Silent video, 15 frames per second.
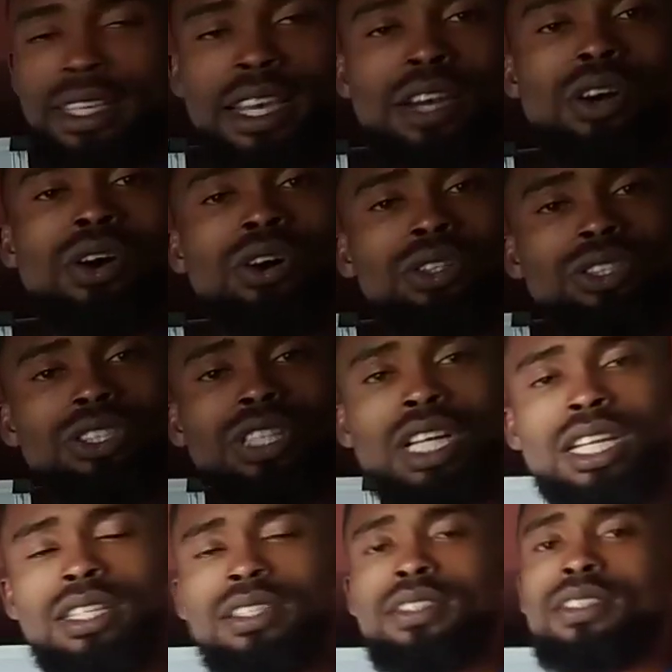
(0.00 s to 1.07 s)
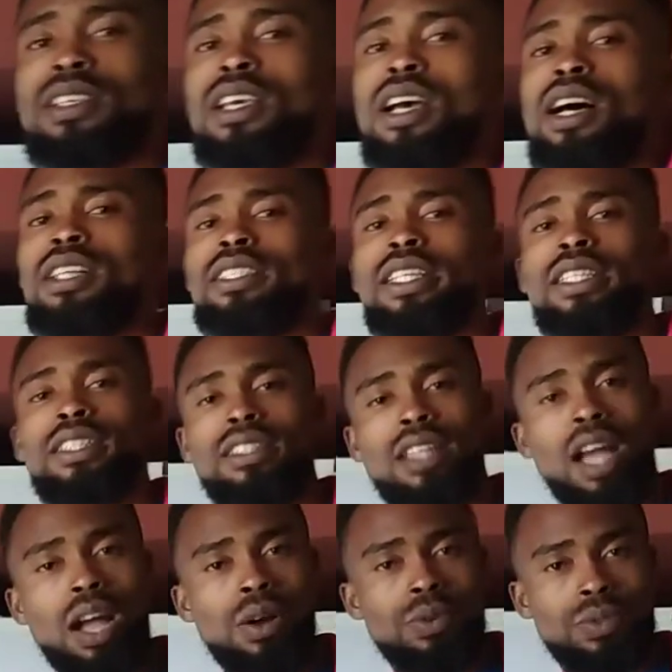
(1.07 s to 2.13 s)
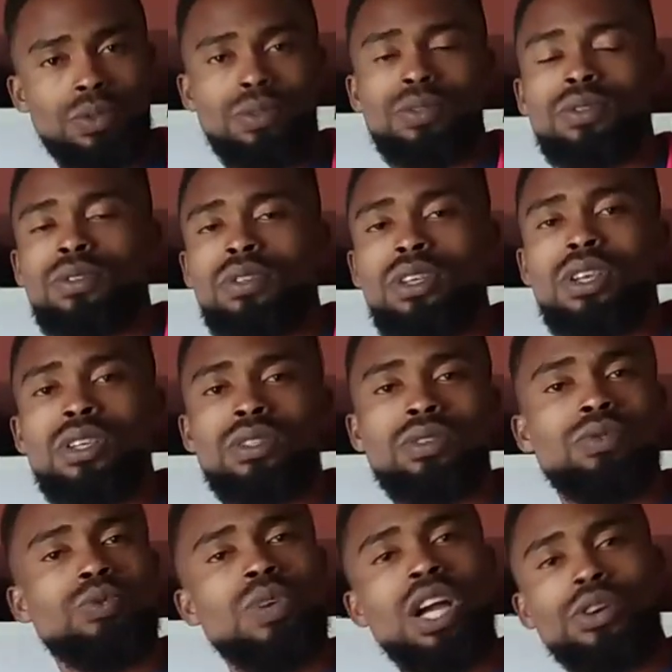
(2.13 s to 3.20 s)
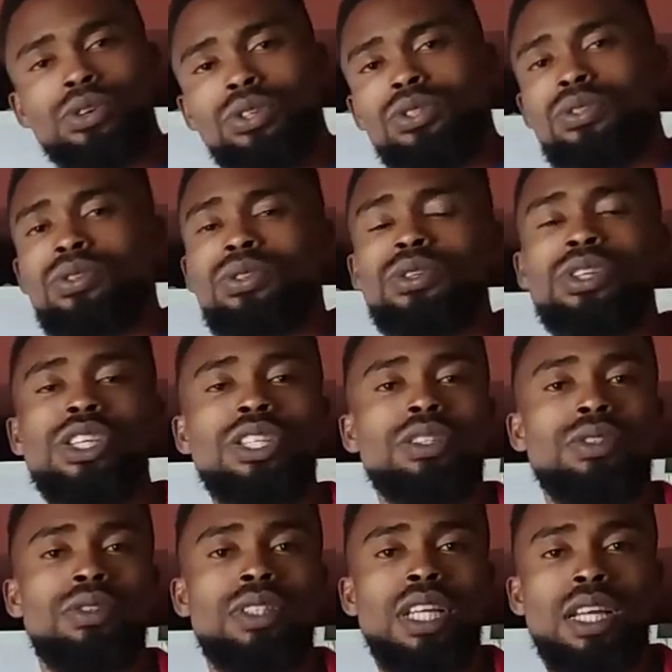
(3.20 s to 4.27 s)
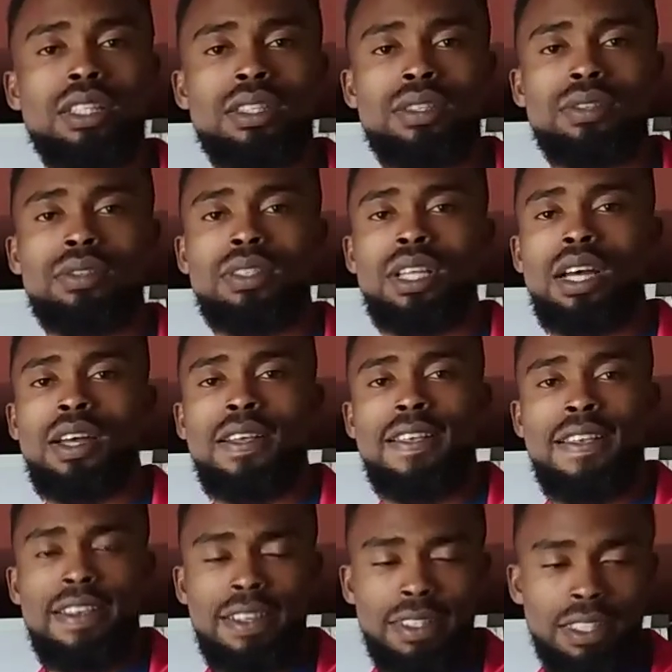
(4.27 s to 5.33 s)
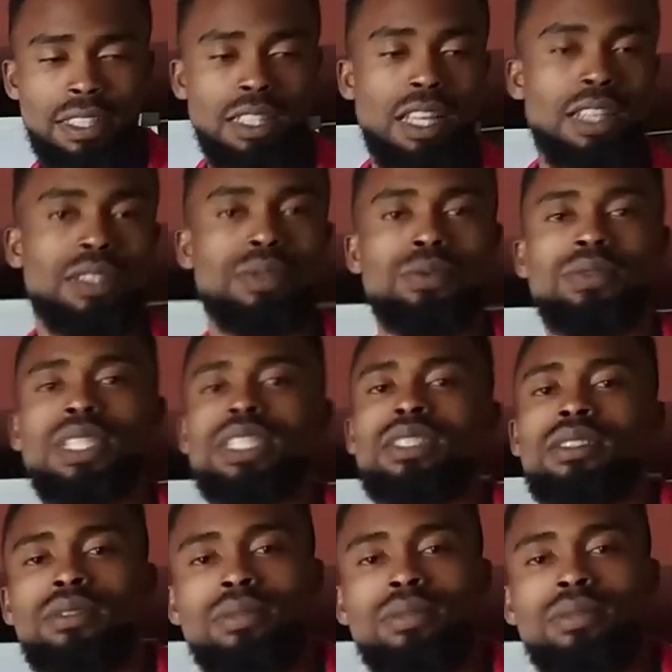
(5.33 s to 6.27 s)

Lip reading: then hundreds, and then thousands? So we are going to look into that sooner in the next one.